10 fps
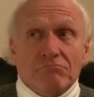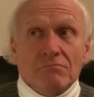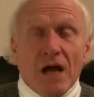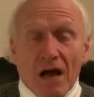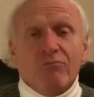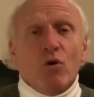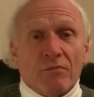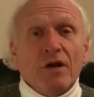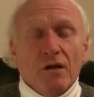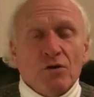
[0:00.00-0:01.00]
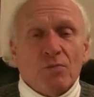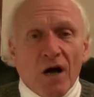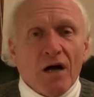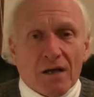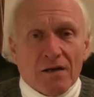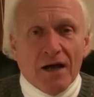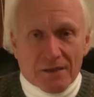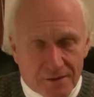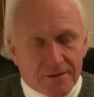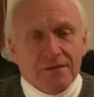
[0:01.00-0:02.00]
have more money in your pocket,
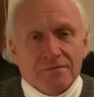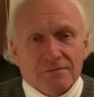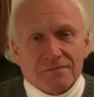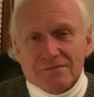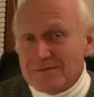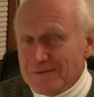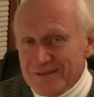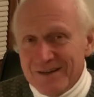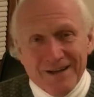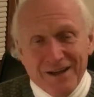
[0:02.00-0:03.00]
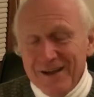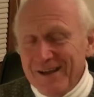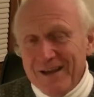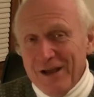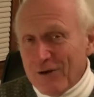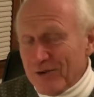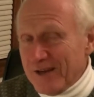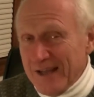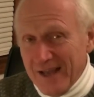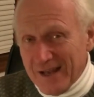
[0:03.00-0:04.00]
actually. Every
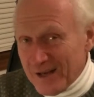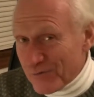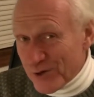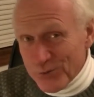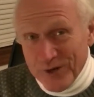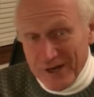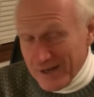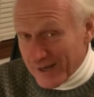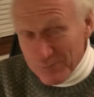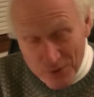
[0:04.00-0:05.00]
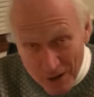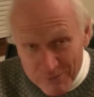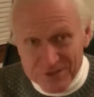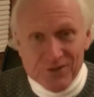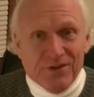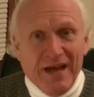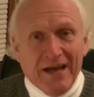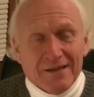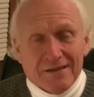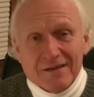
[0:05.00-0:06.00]
day and every week. I can promise you that.
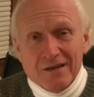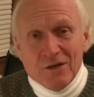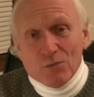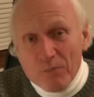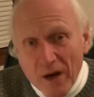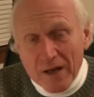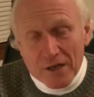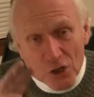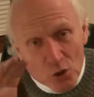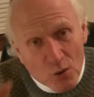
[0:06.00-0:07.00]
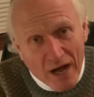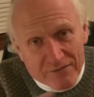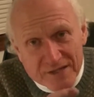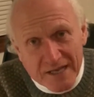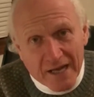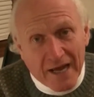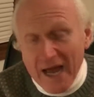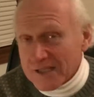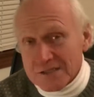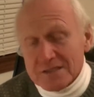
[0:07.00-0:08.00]
But you have to take
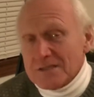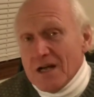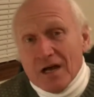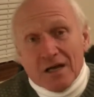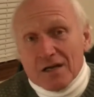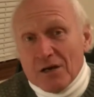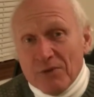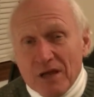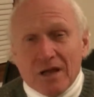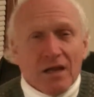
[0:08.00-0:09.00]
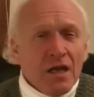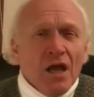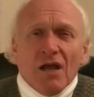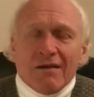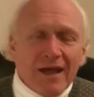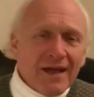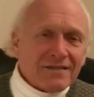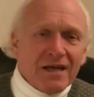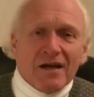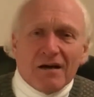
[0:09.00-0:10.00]
action. It's not going to come in, and you can't
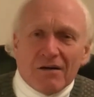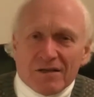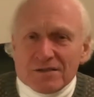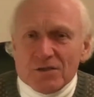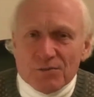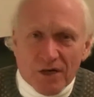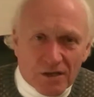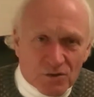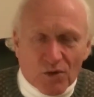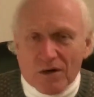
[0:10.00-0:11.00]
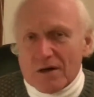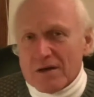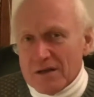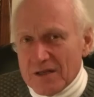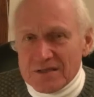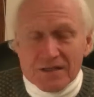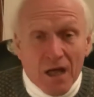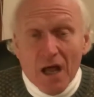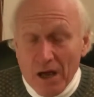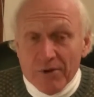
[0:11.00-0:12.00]
say, oh, it's too much work and this.
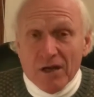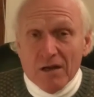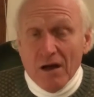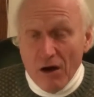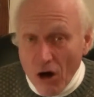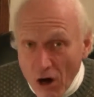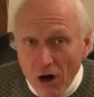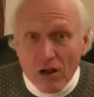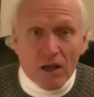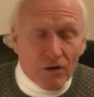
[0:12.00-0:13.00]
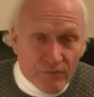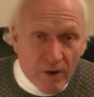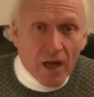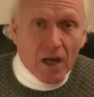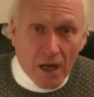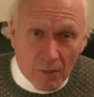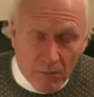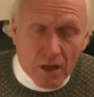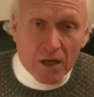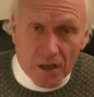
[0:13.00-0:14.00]
I mean, all of making
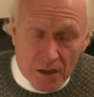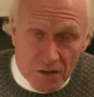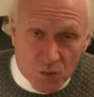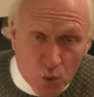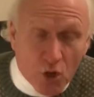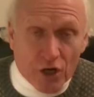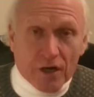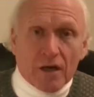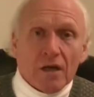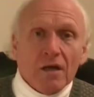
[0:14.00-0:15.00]
money is work.